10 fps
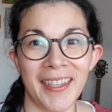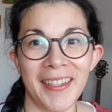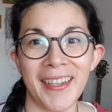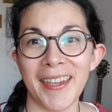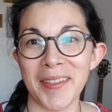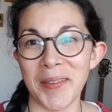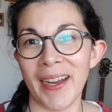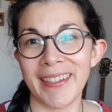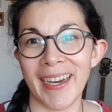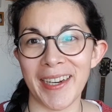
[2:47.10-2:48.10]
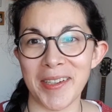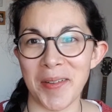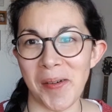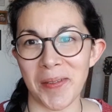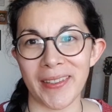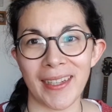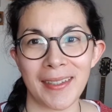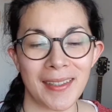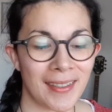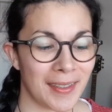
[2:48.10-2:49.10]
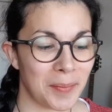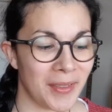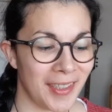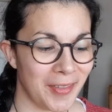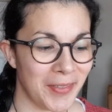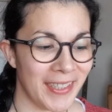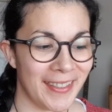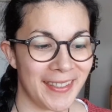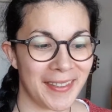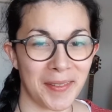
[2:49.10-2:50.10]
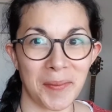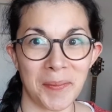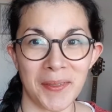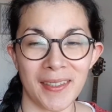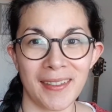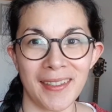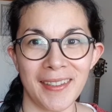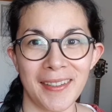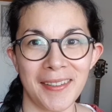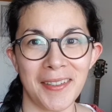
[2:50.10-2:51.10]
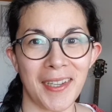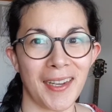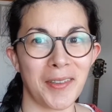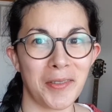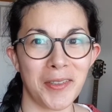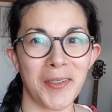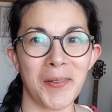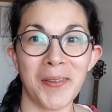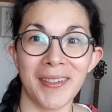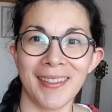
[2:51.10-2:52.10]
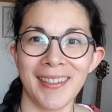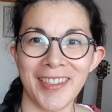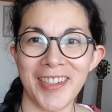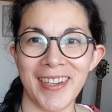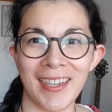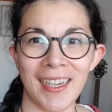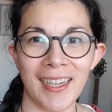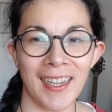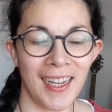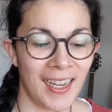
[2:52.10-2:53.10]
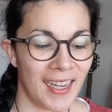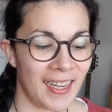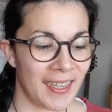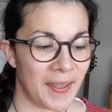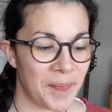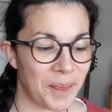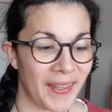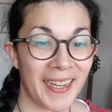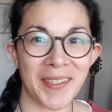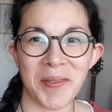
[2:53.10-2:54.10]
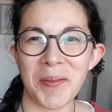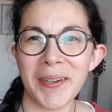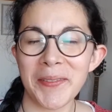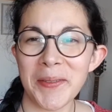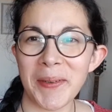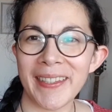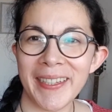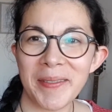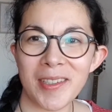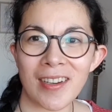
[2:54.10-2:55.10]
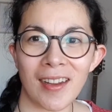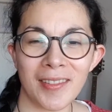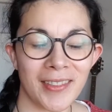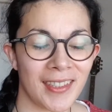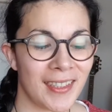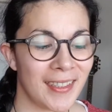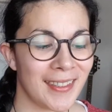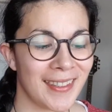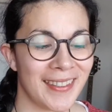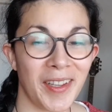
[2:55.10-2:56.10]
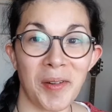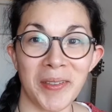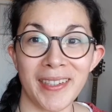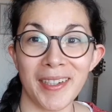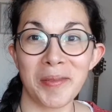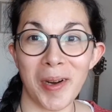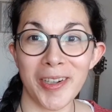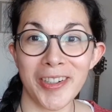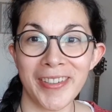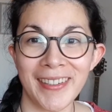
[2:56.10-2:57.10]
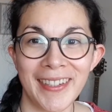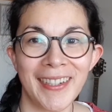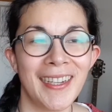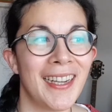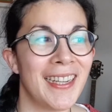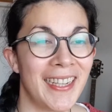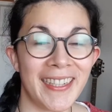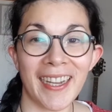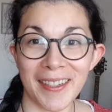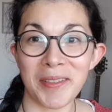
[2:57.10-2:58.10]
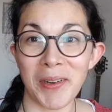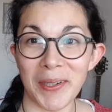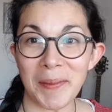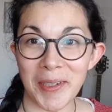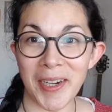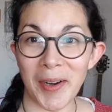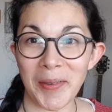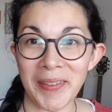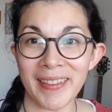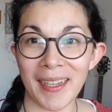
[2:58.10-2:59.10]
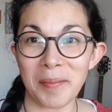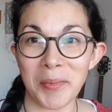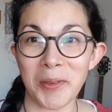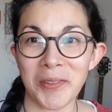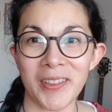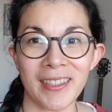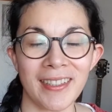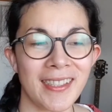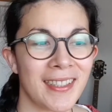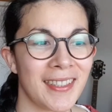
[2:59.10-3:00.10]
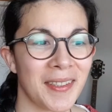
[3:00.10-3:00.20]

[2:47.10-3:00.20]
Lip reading: Yeah, so I tagged along on that buddy read, kind of, cheekily. Yeah, so one of them, I think it was Shan, who said they all need a wash, and that is very much how that book feels.